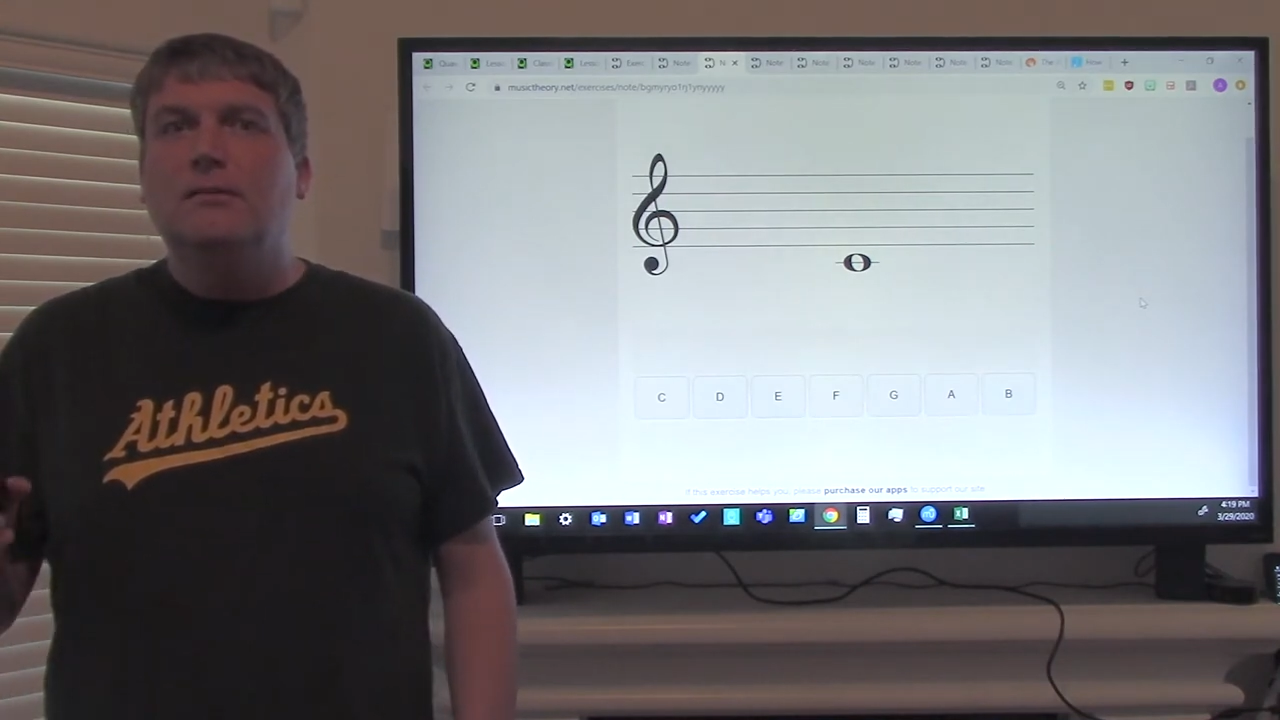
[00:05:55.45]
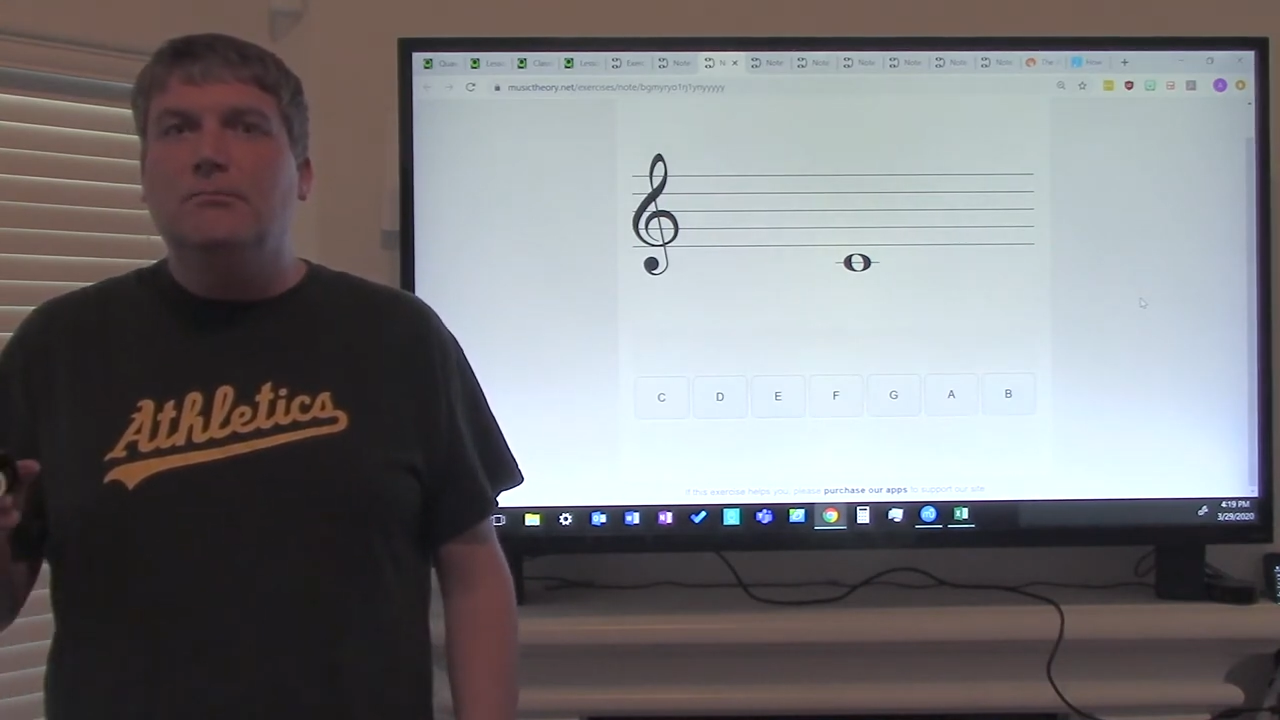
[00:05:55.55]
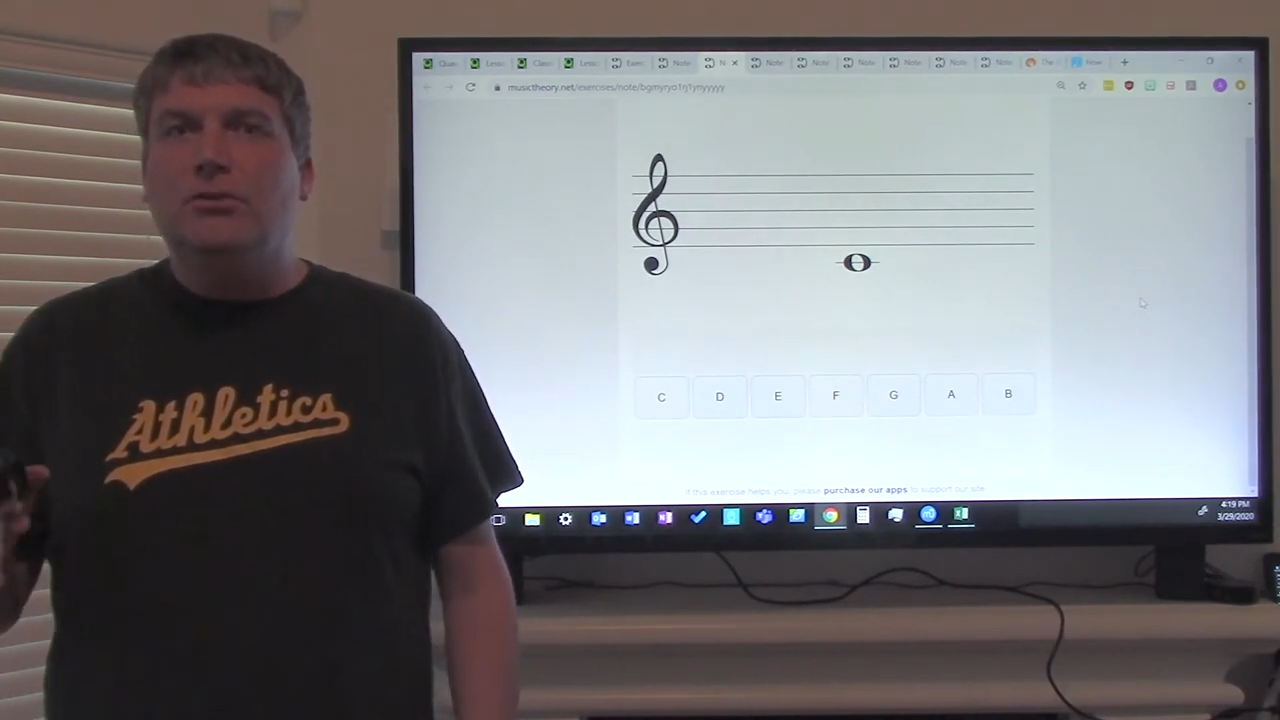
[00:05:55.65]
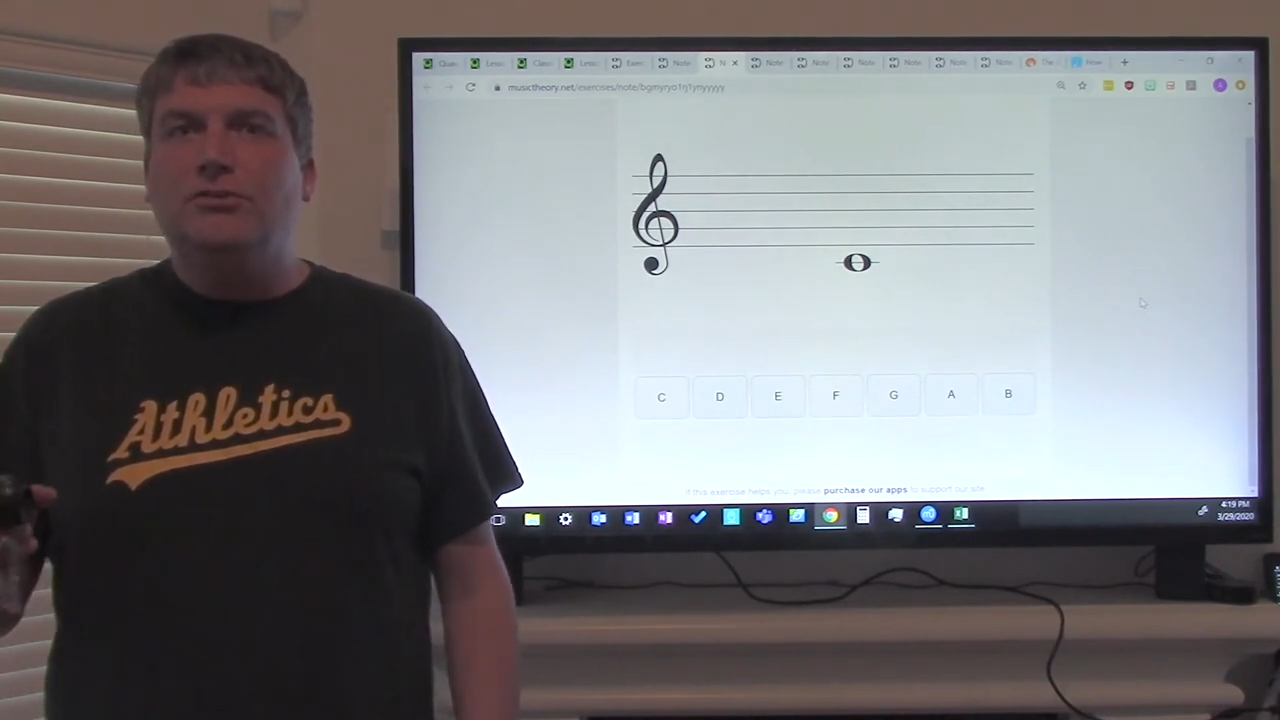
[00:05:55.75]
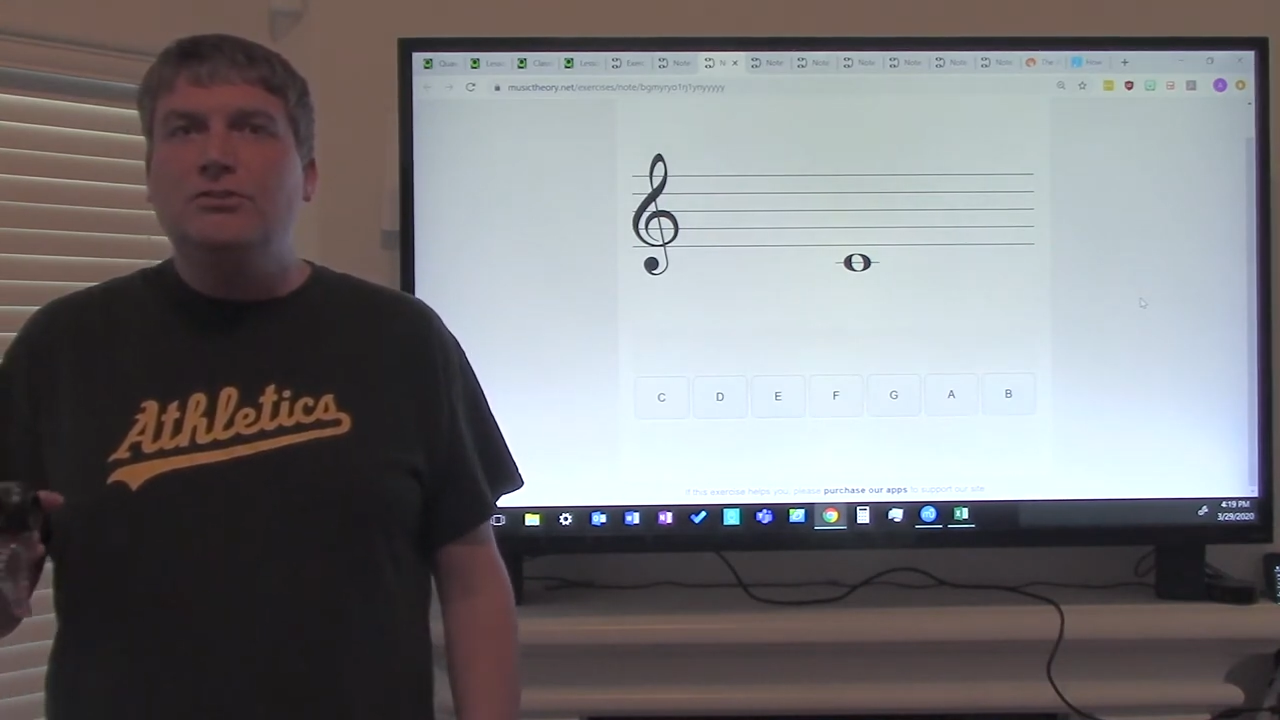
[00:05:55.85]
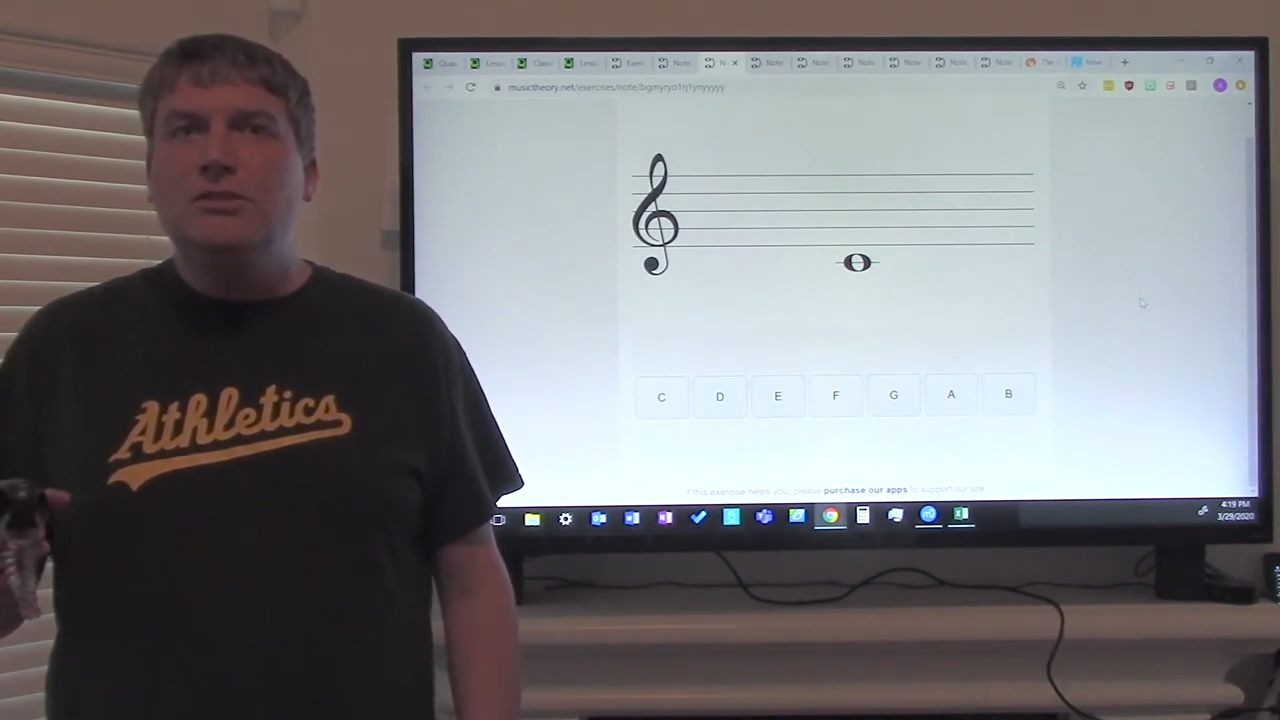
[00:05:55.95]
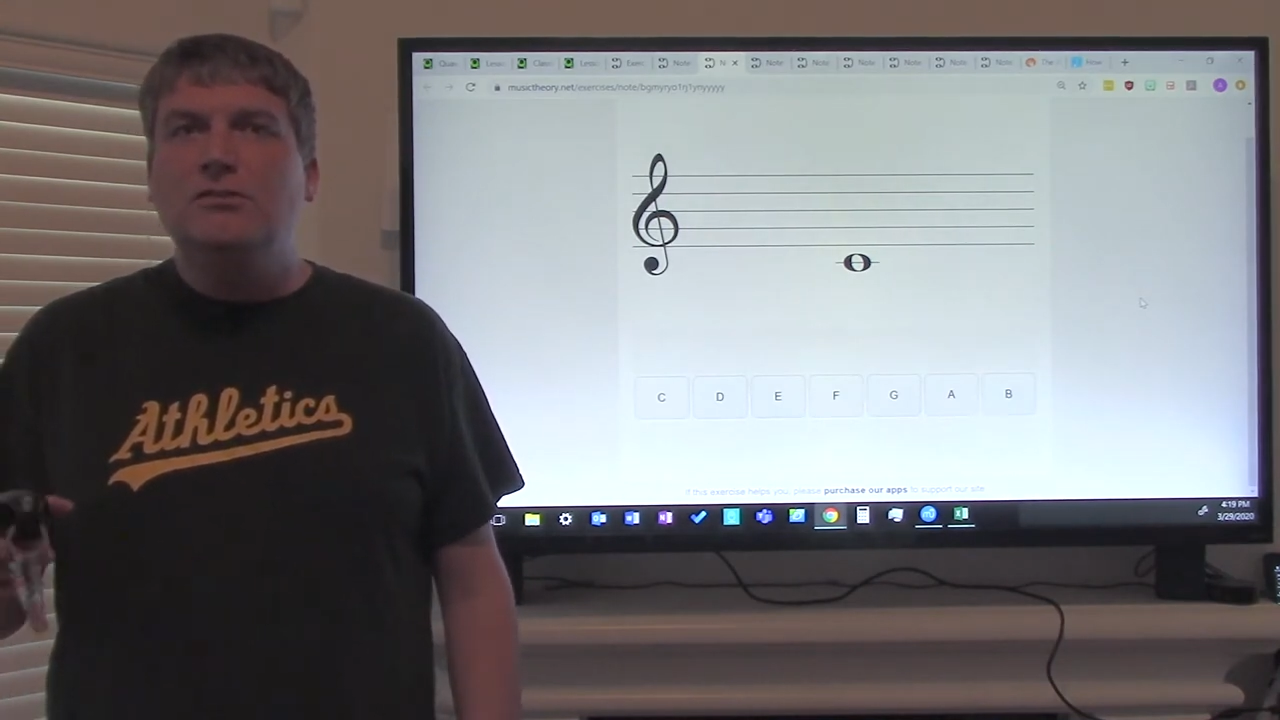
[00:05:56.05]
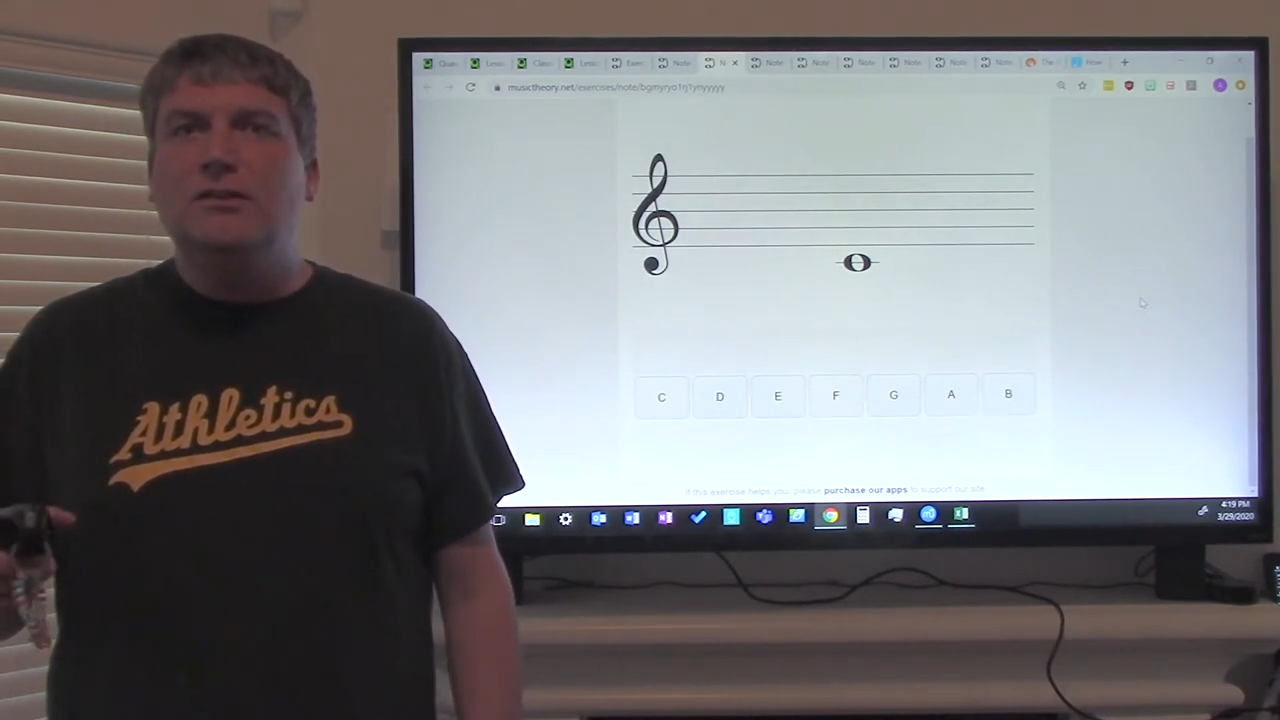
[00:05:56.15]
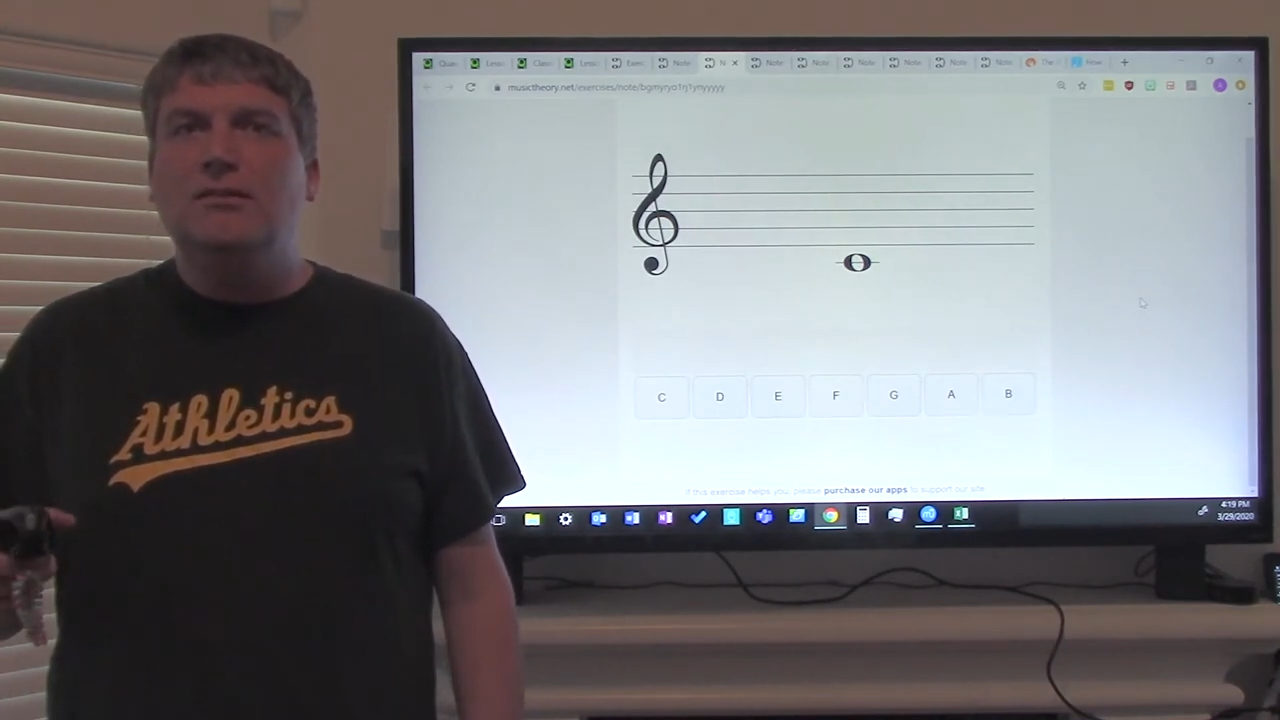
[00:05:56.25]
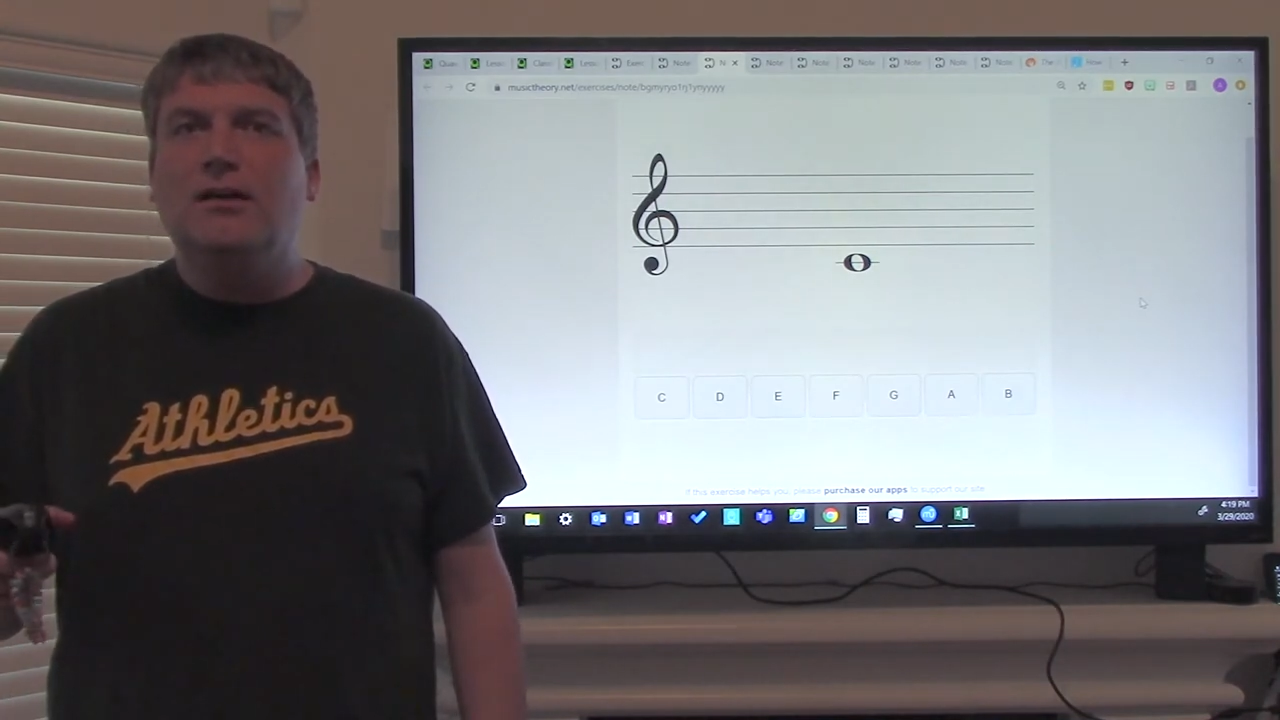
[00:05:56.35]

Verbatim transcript: musicians need